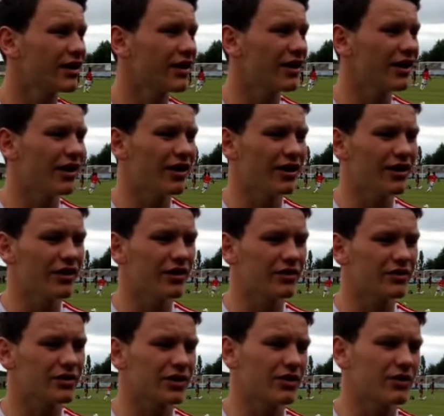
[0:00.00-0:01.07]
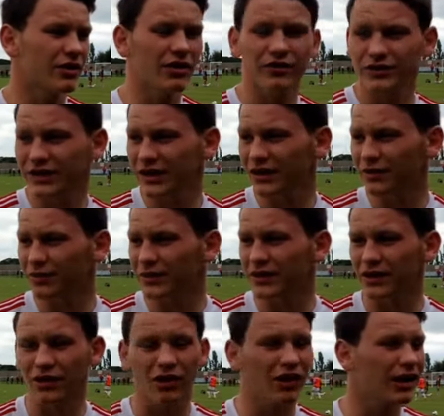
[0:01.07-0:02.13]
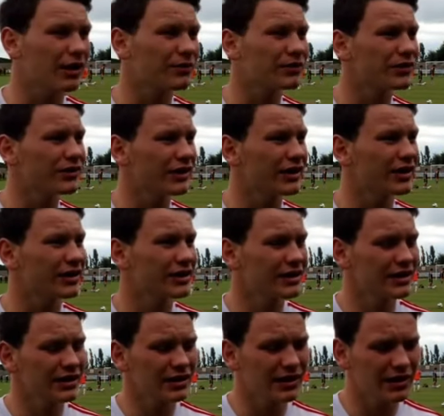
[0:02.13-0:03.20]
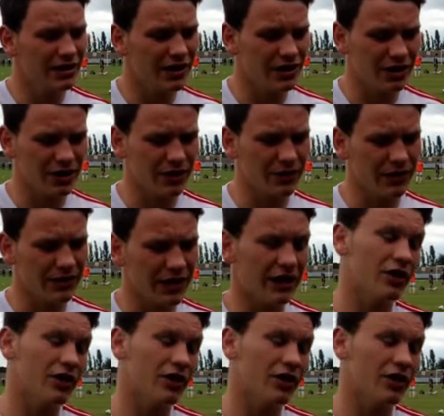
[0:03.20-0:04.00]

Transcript: So obviously, I'll be a lot happier here. And then